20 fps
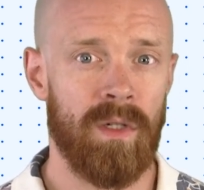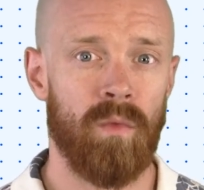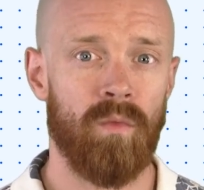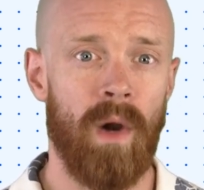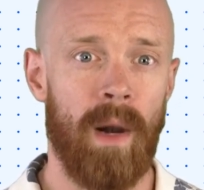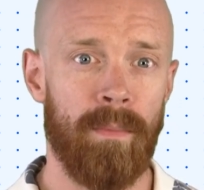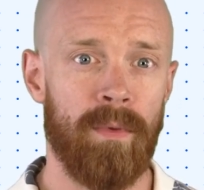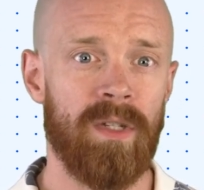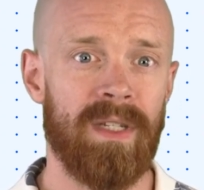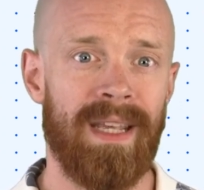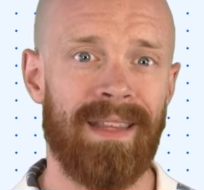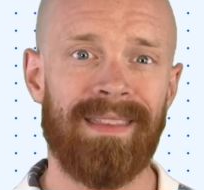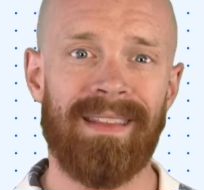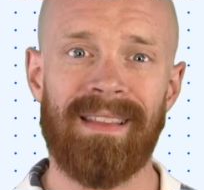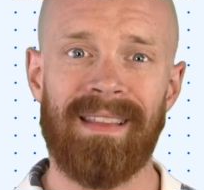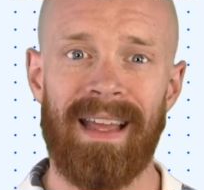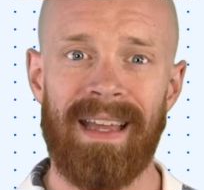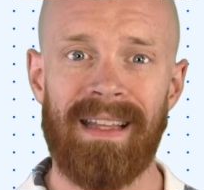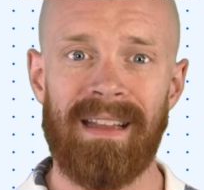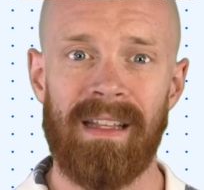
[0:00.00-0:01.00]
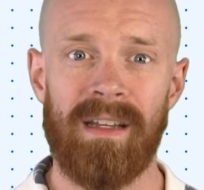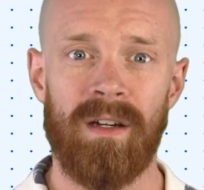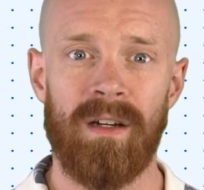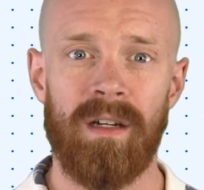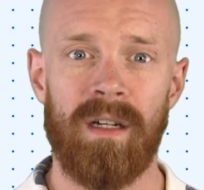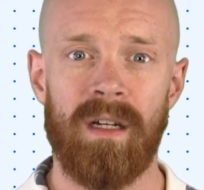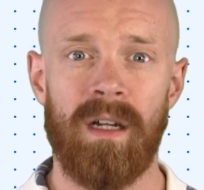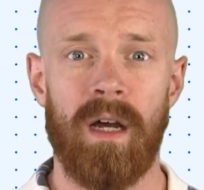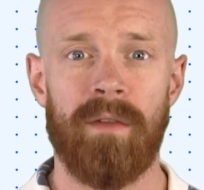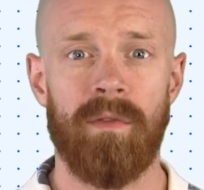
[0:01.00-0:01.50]
to represent the
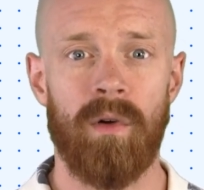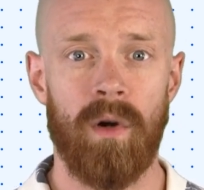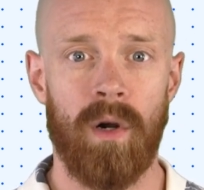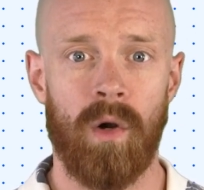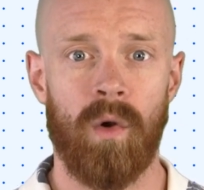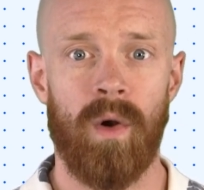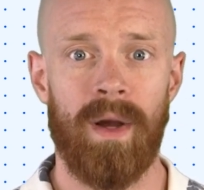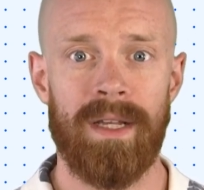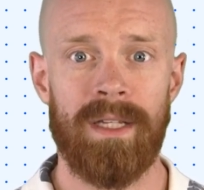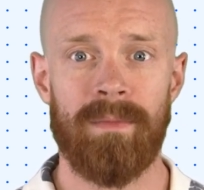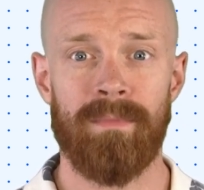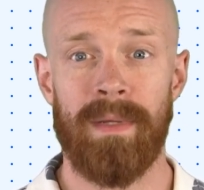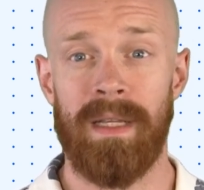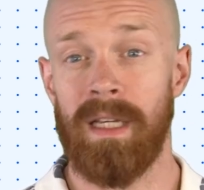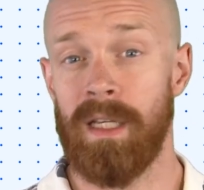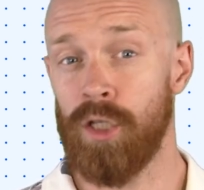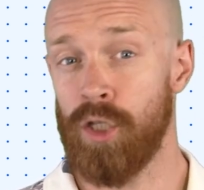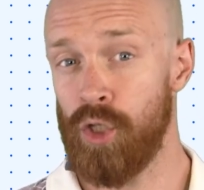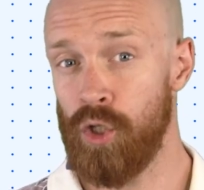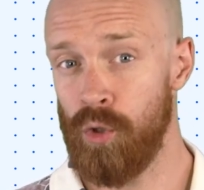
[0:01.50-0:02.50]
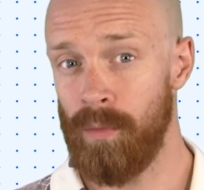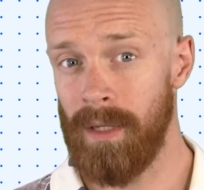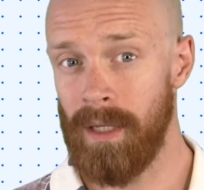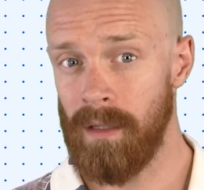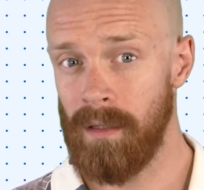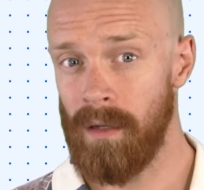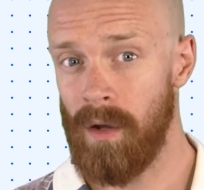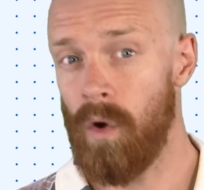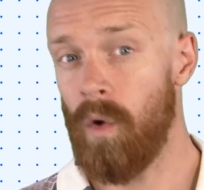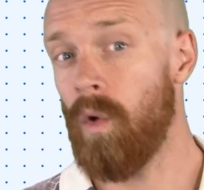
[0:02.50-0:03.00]
likelihood of a request being
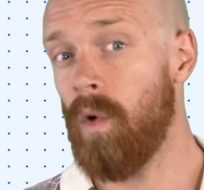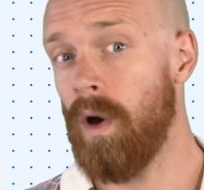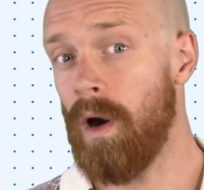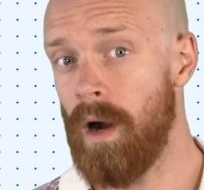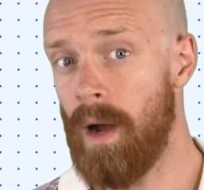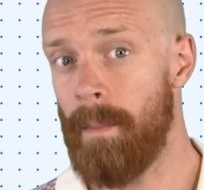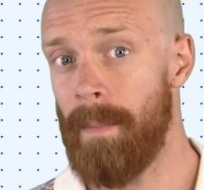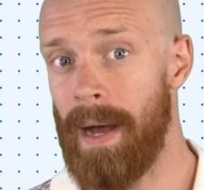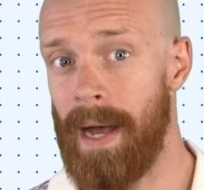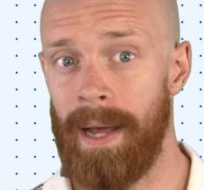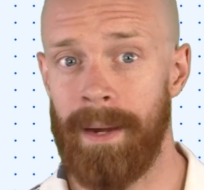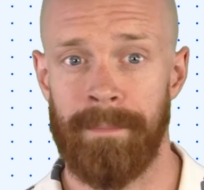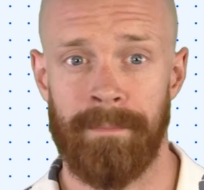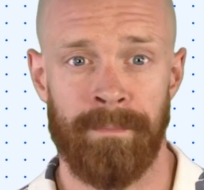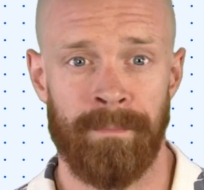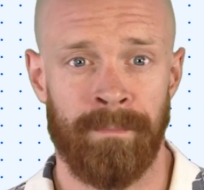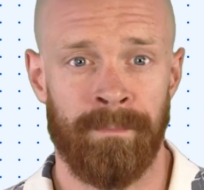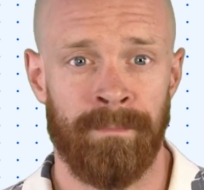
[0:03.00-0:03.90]
human or a bot.